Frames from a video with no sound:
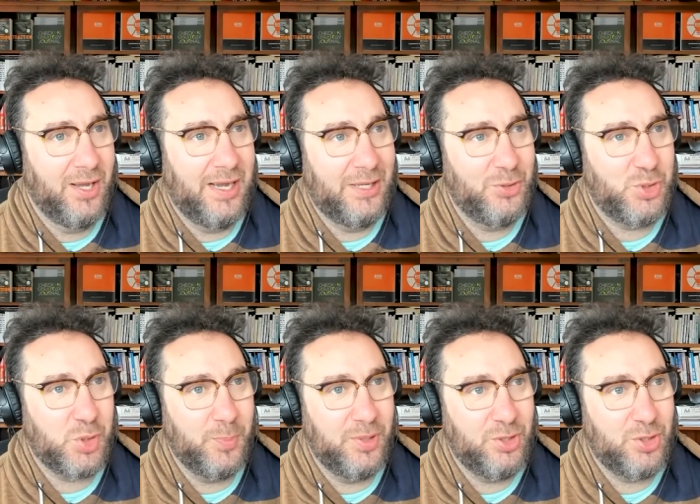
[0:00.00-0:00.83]
And
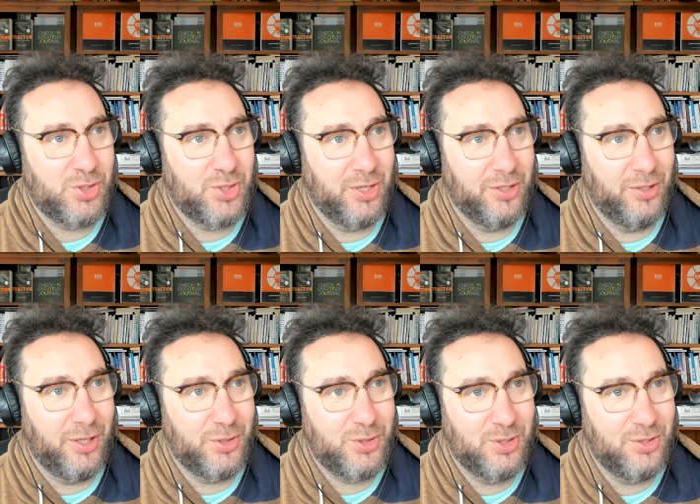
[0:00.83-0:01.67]
somebody just kind of
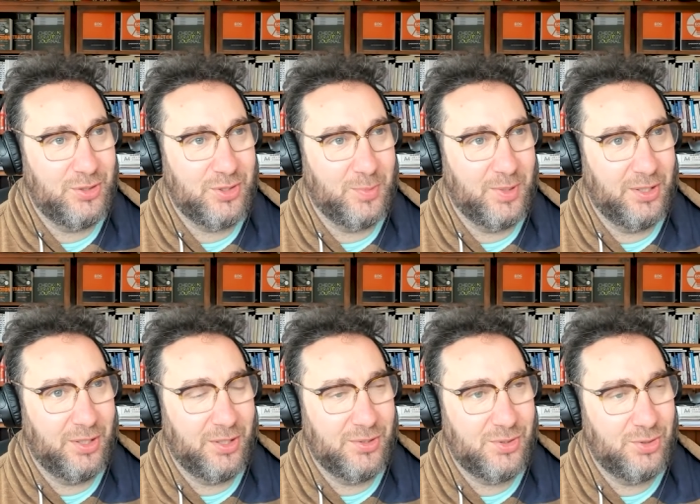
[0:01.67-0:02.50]
like turned to me and
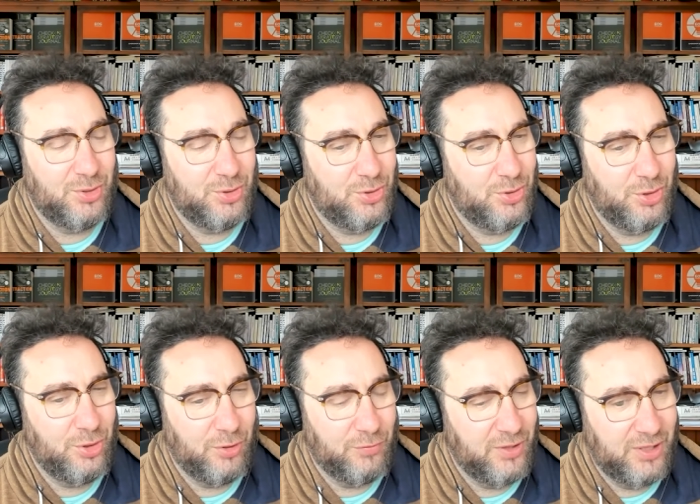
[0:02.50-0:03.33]
goes, "Do you
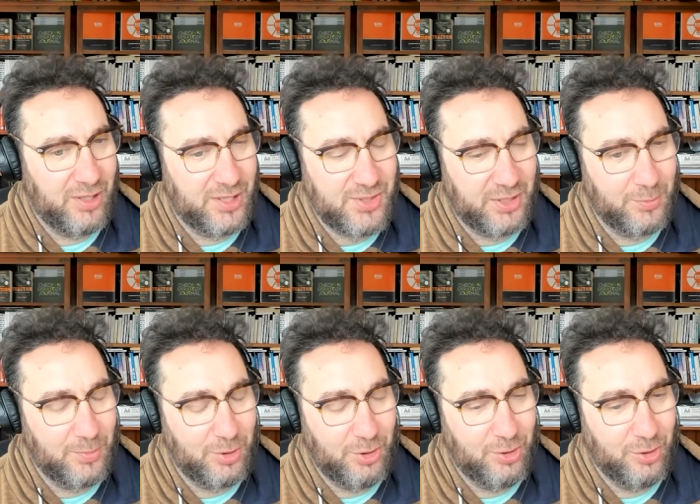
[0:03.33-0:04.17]
not realize, Adam,
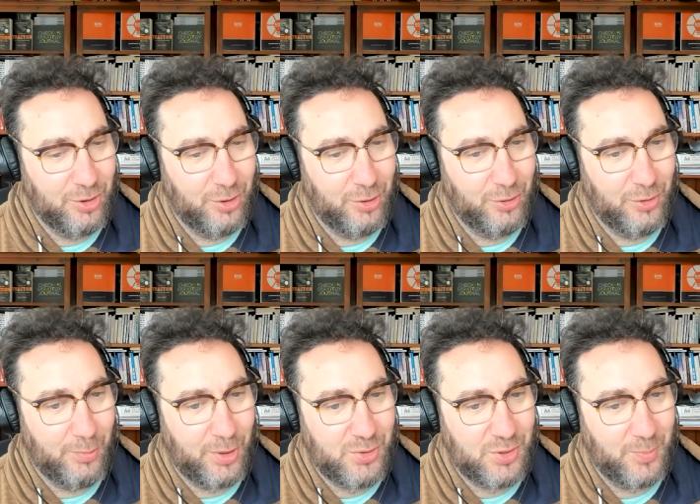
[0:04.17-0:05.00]
that you're going to learn the
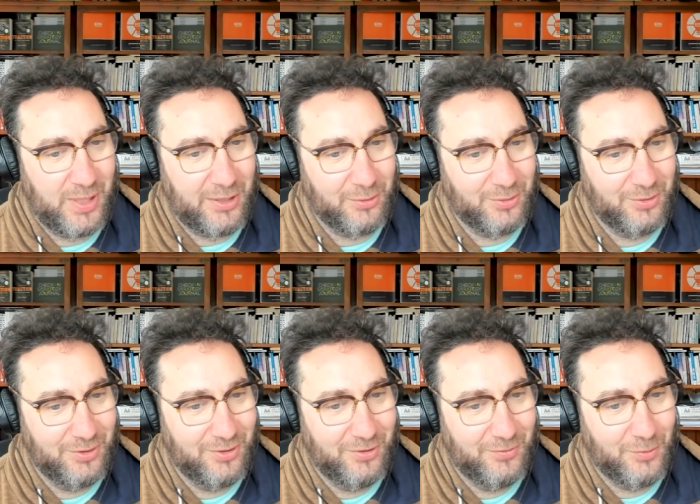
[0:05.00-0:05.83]
most amount
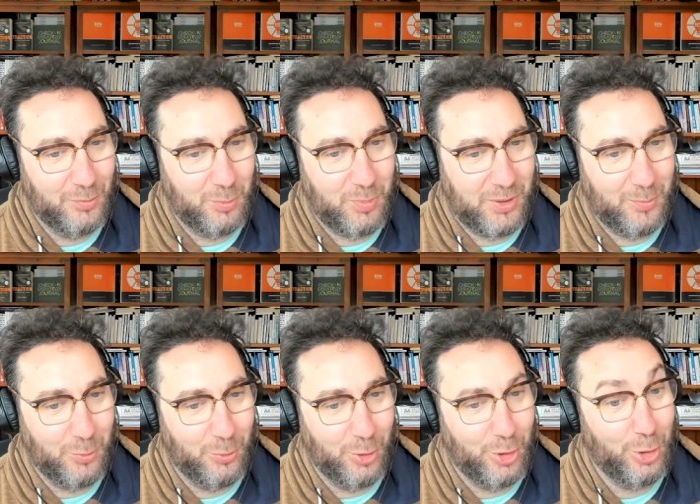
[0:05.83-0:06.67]
from the people
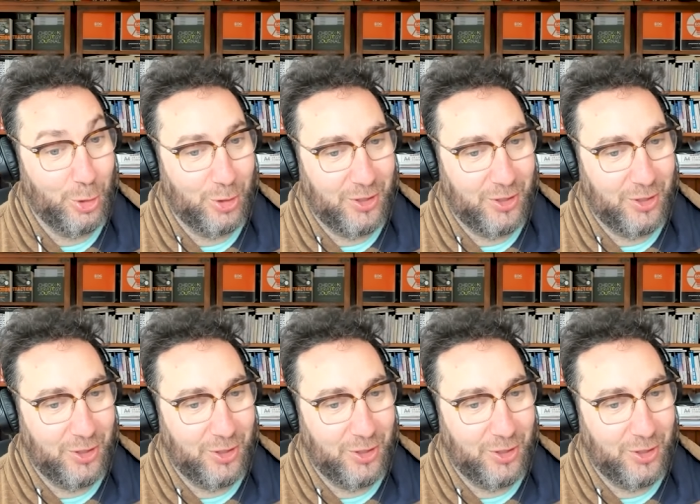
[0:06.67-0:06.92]
that are not